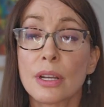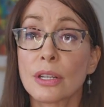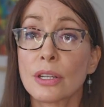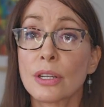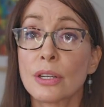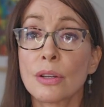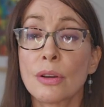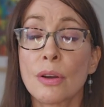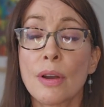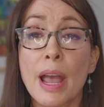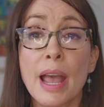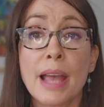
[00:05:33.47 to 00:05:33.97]

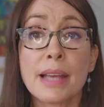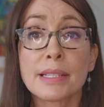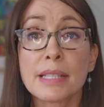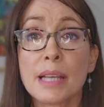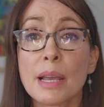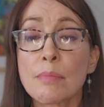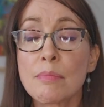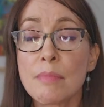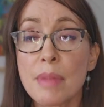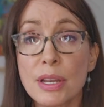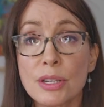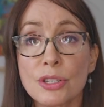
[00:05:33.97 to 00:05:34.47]
You know, as
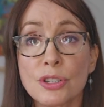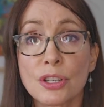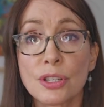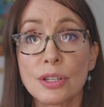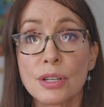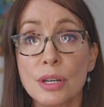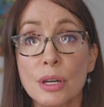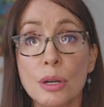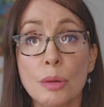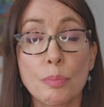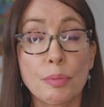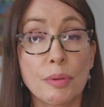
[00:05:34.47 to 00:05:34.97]
I
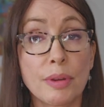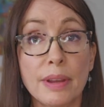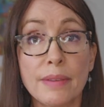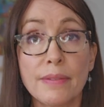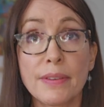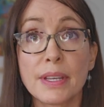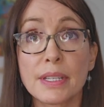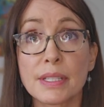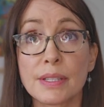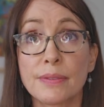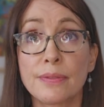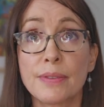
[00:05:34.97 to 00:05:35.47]
mentioned in a
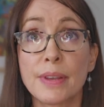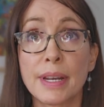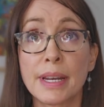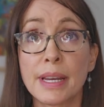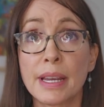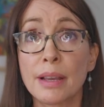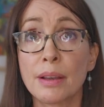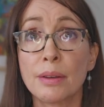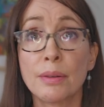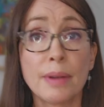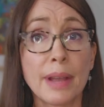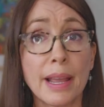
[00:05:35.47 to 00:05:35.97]
previous
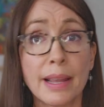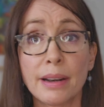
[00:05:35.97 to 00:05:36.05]
video,